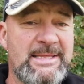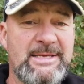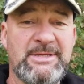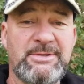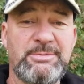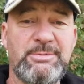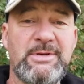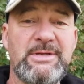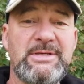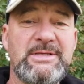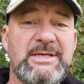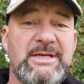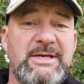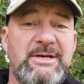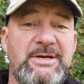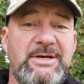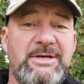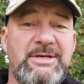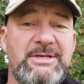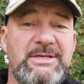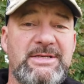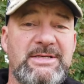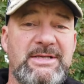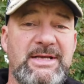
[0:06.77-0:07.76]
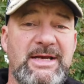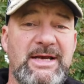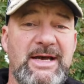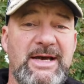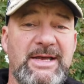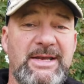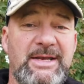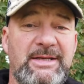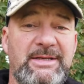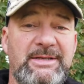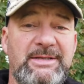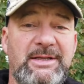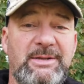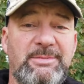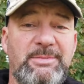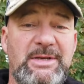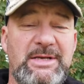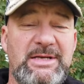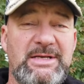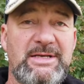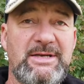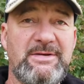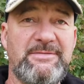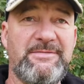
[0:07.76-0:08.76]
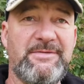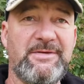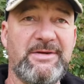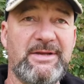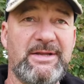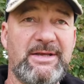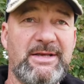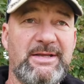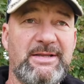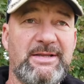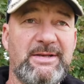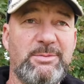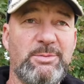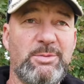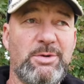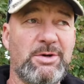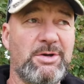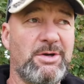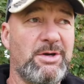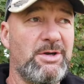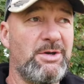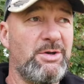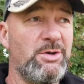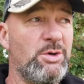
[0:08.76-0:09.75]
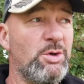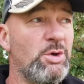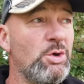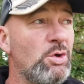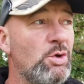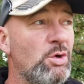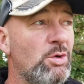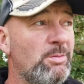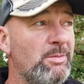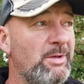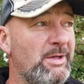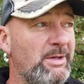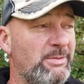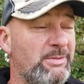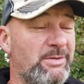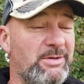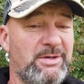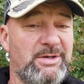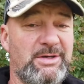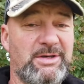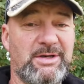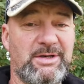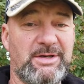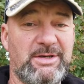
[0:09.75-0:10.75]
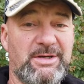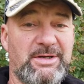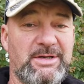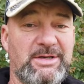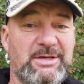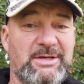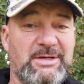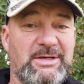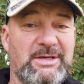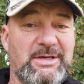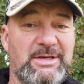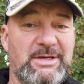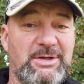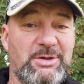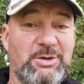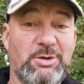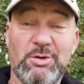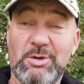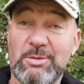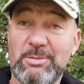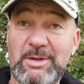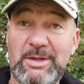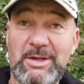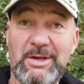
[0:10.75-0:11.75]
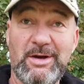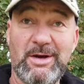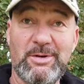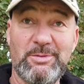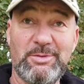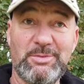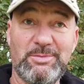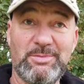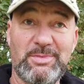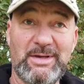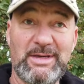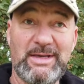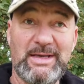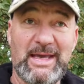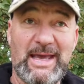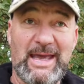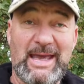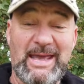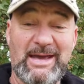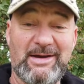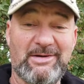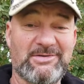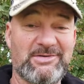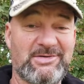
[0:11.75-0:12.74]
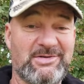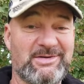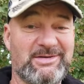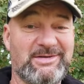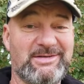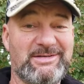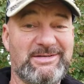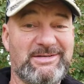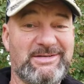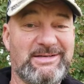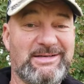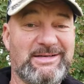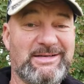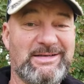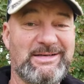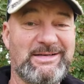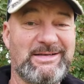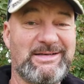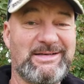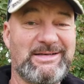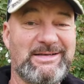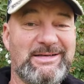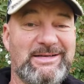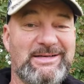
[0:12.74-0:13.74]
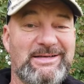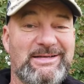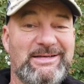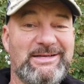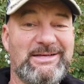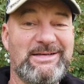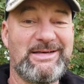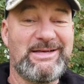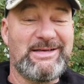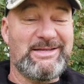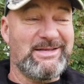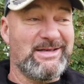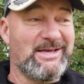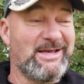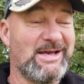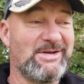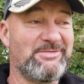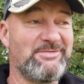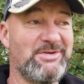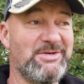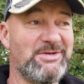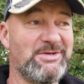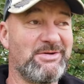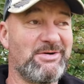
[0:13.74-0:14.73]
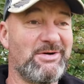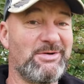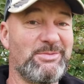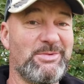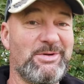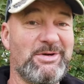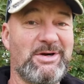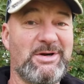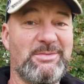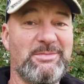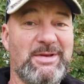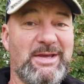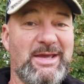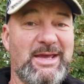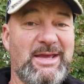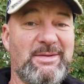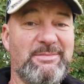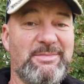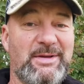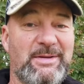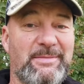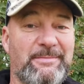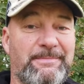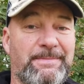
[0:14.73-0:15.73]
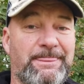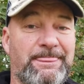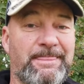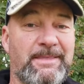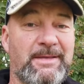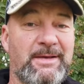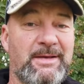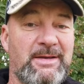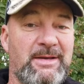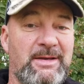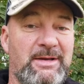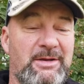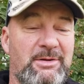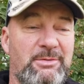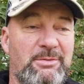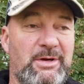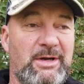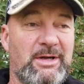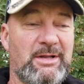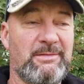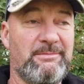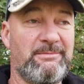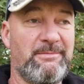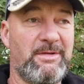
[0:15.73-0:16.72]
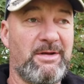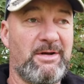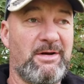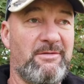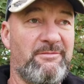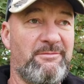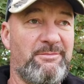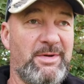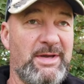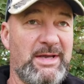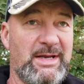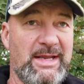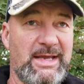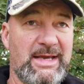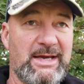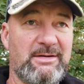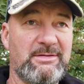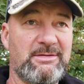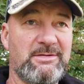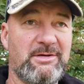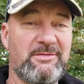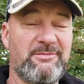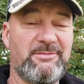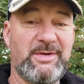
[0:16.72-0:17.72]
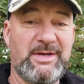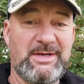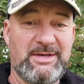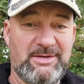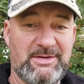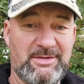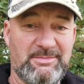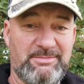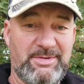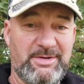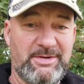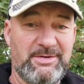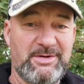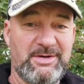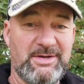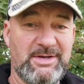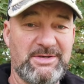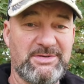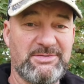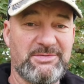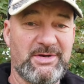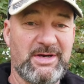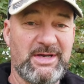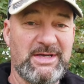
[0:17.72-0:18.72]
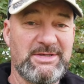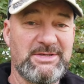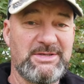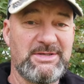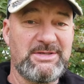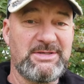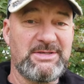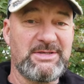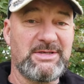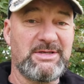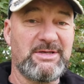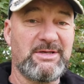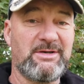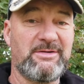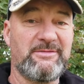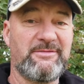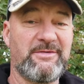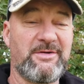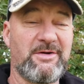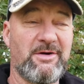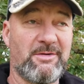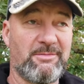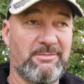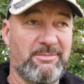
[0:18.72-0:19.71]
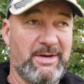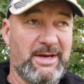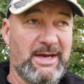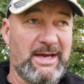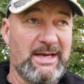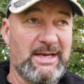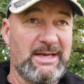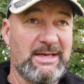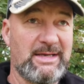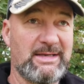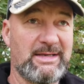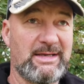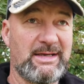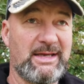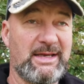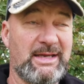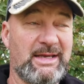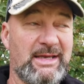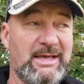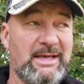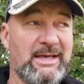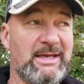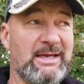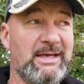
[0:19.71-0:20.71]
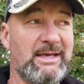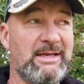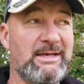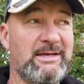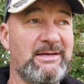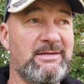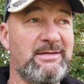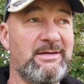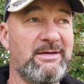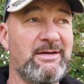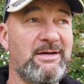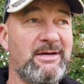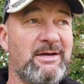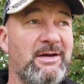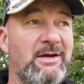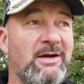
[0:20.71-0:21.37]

This one's going to start a little bit differently than what I normally would do. Normally I would be out in the countryside where I'm camping. Well, I've been out, I've been to the Pyrenees Ranges and I've got back and